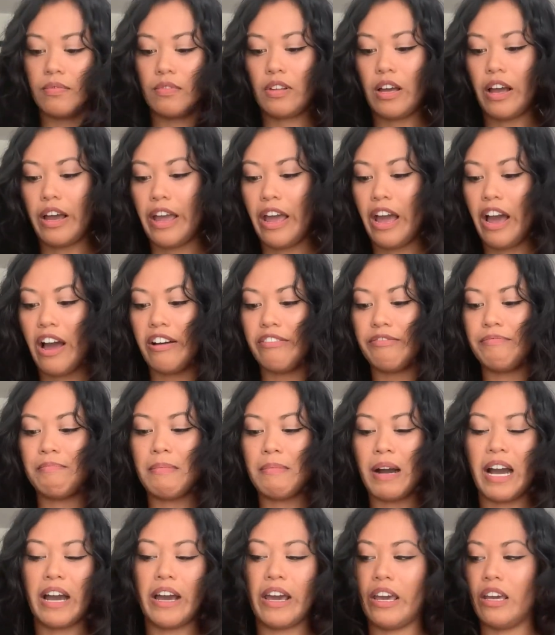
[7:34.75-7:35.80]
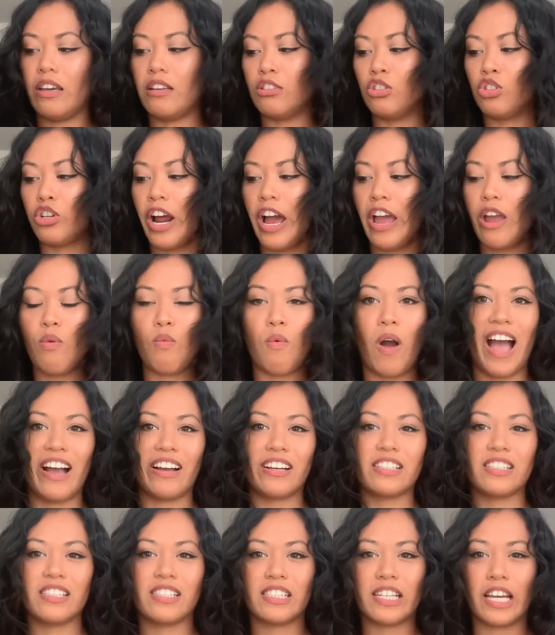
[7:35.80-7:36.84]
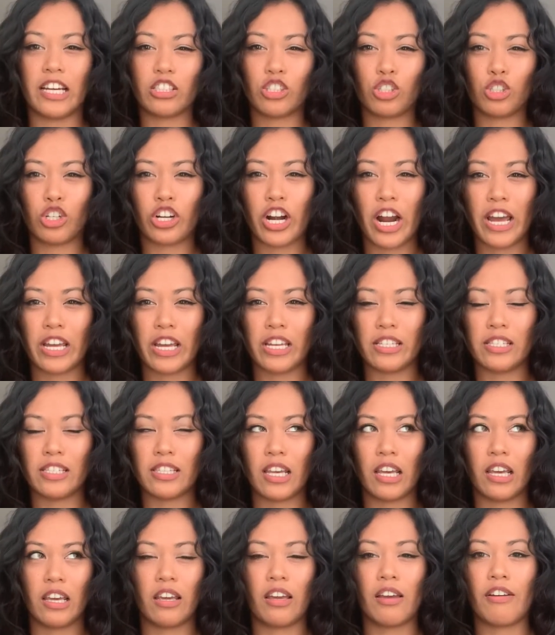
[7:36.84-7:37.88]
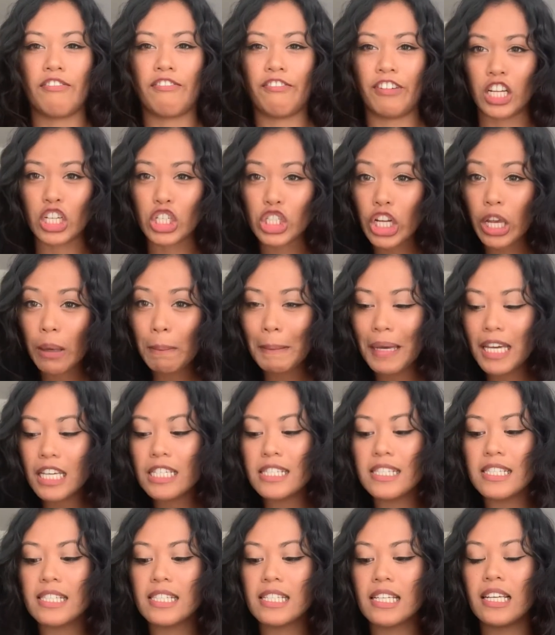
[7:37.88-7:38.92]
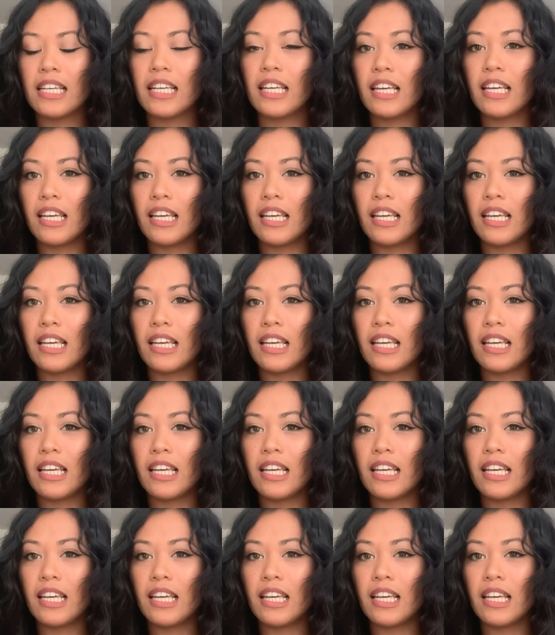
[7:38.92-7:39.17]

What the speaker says: I have my dry wax texturizing finishing mist,